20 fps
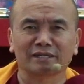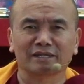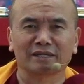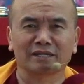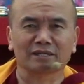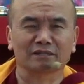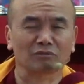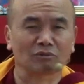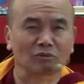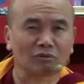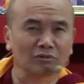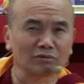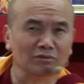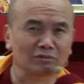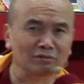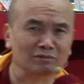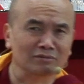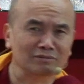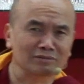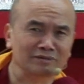And
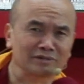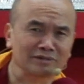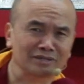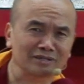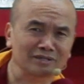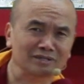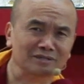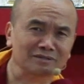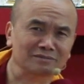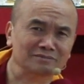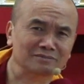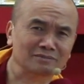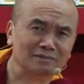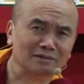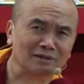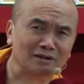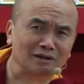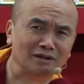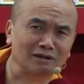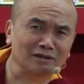here,
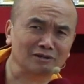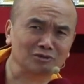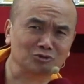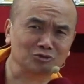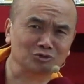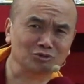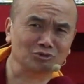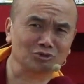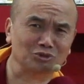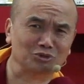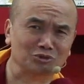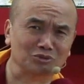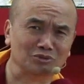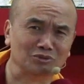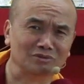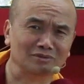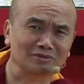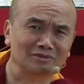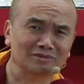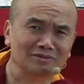Carl, you know the
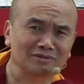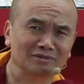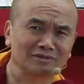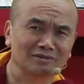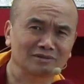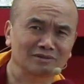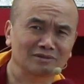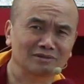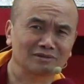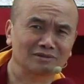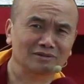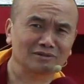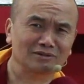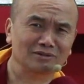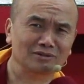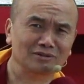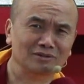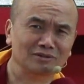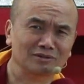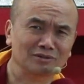rule.
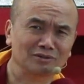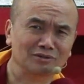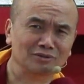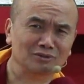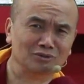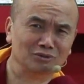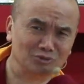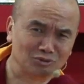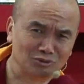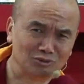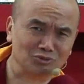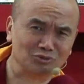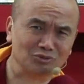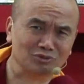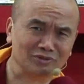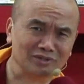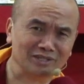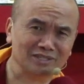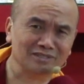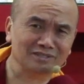You know the rule,
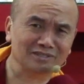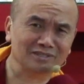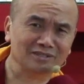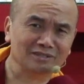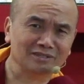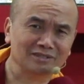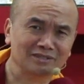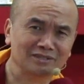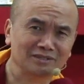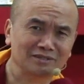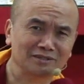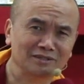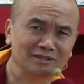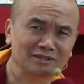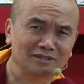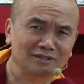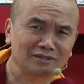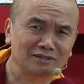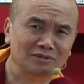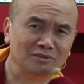right?
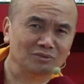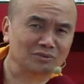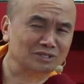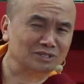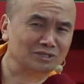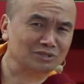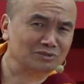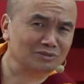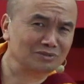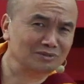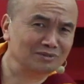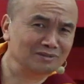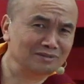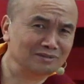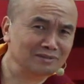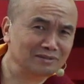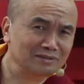What's the rule?